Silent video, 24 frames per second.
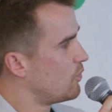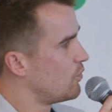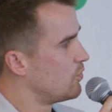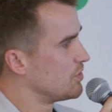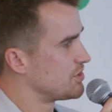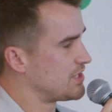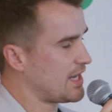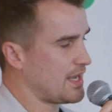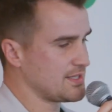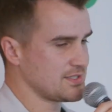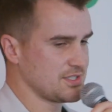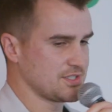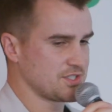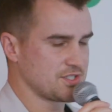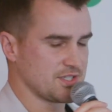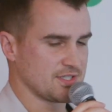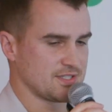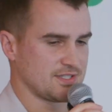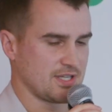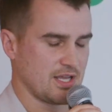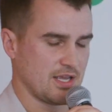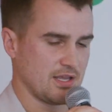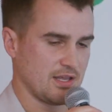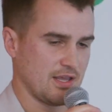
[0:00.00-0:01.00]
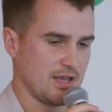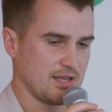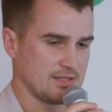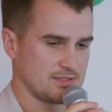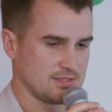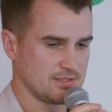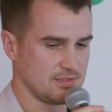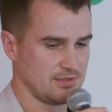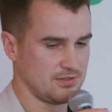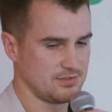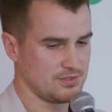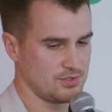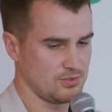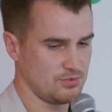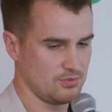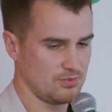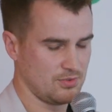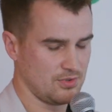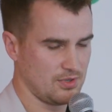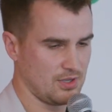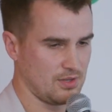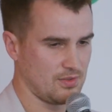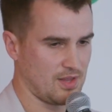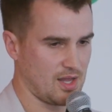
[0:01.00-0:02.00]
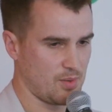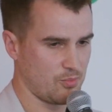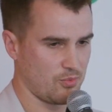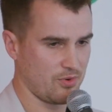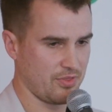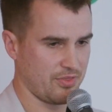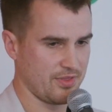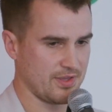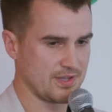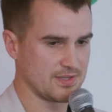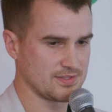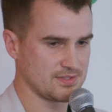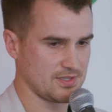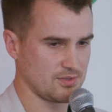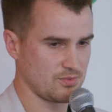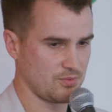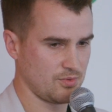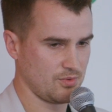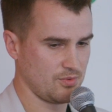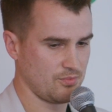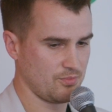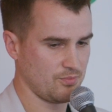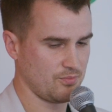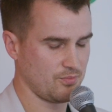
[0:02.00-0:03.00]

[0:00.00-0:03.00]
which has us just saying yes to a lot more things, and